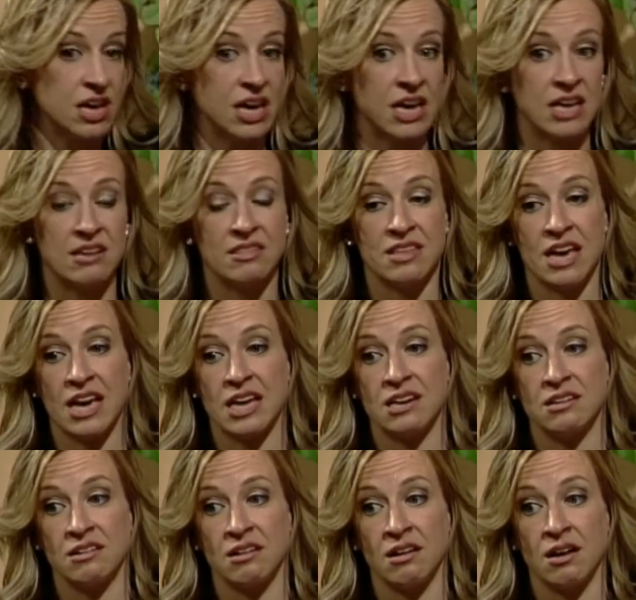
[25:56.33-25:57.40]
And
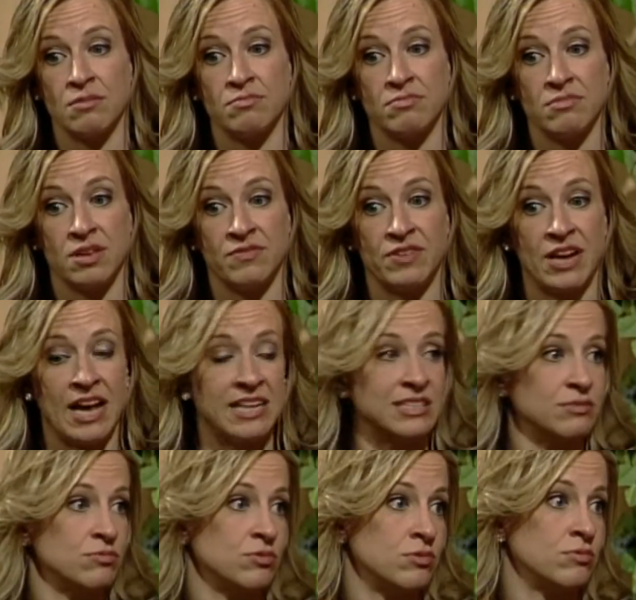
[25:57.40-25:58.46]
then if it
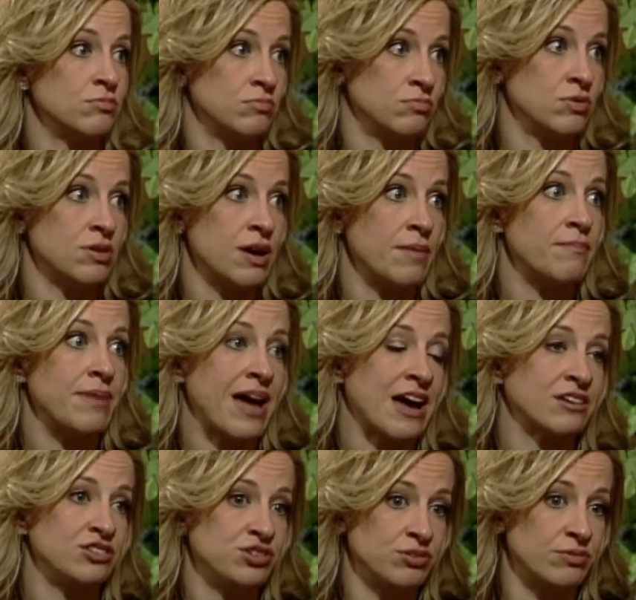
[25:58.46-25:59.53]
hasn't, we'll come
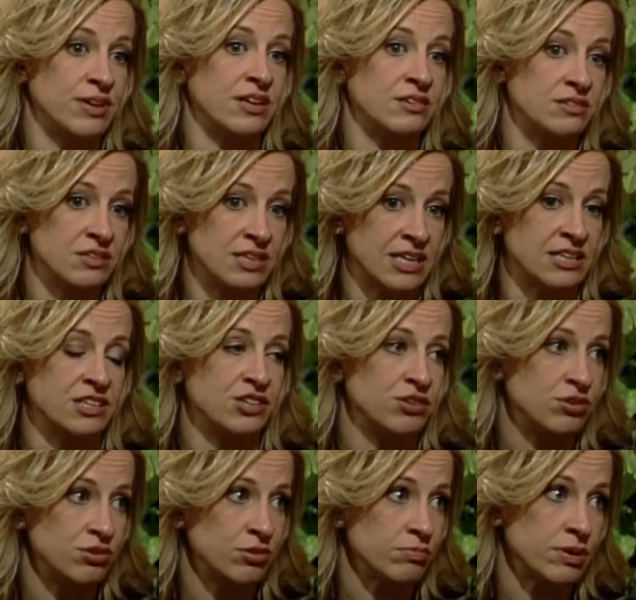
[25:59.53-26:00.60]
back to it and
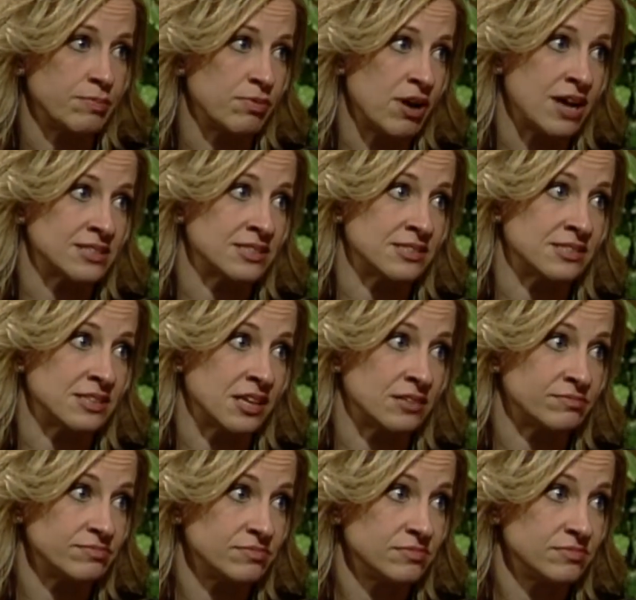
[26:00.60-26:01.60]
continue the reprocessing.